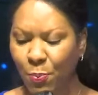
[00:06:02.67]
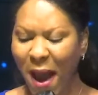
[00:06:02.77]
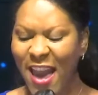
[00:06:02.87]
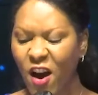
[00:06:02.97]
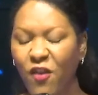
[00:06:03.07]

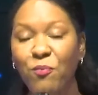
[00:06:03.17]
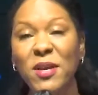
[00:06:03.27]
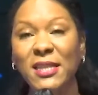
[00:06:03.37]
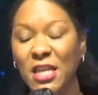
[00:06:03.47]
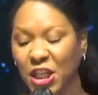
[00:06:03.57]
spite of
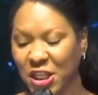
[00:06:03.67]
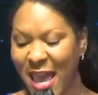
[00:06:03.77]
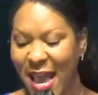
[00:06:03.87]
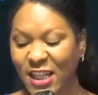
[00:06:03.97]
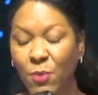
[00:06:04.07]
Mrs.
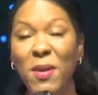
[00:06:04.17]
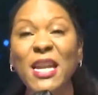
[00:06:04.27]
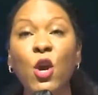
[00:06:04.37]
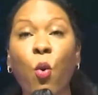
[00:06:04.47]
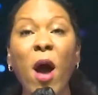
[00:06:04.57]
Stead's
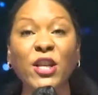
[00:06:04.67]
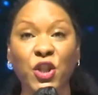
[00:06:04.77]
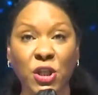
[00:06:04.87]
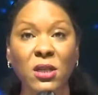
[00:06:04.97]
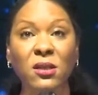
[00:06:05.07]
many
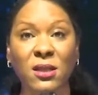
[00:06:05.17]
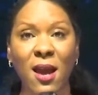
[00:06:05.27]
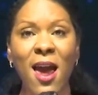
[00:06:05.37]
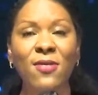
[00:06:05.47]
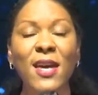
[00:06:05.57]

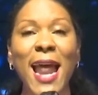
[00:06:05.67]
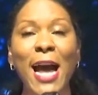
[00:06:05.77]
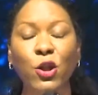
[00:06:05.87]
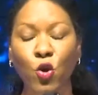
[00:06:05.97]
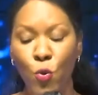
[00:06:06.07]
questions that
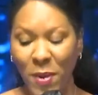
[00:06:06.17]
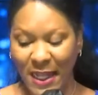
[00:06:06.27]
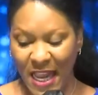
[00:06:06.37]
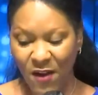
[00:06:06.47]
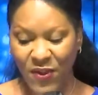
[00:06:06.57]
I do
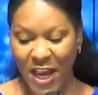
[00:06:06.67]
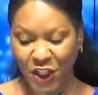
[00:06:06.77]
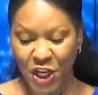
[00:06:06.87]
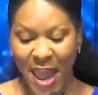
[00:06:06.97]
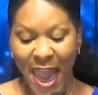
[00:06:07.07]
believe
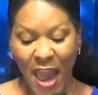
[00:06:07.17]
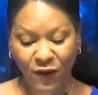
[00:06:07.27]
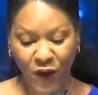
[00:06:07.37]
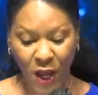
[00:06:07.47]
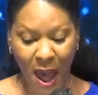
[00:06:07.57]
that she
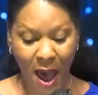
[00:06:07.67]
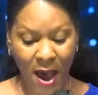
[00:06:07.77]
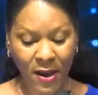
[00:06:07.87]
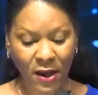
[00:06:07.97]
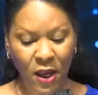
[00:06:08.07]
had for
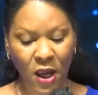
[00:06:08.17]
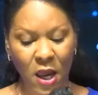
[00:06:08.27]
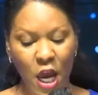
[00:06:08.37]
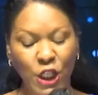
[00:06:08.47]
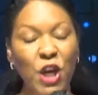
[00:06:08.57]
God,
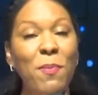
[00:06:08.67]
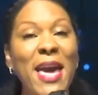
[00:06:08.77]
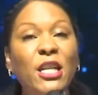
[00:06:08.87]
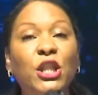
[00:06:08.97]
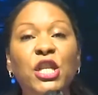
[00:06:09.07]
she
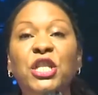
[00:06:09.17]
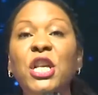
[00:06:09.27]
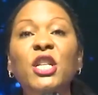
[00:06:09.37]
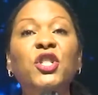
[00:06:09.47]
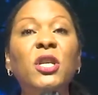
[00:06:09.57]
made a
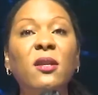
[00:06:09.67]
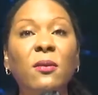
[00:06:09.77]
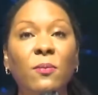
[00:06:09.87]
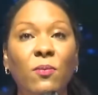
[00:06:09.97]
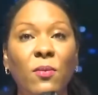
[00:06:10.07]

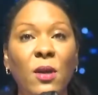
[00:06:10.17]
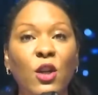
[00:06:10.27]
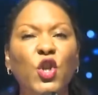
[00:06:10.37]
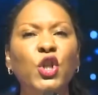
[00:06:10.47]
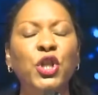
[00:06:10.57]
decision
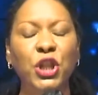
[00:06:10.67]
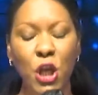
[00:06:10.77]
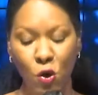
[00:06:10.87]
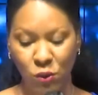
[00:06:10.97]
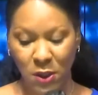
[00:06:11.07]
to
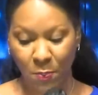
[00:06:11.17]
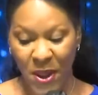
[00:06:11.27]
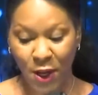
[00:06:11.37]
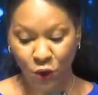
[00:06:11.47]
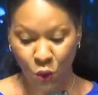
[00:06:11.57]
still
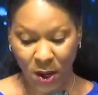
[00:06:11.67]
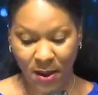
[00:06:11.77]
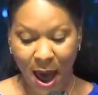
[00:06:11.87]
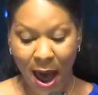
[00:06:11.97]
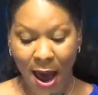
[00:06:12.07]
depend
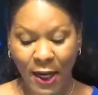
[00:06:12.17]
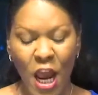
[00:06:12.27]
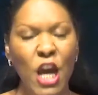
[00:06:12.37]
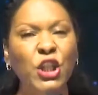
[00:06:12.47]
on God.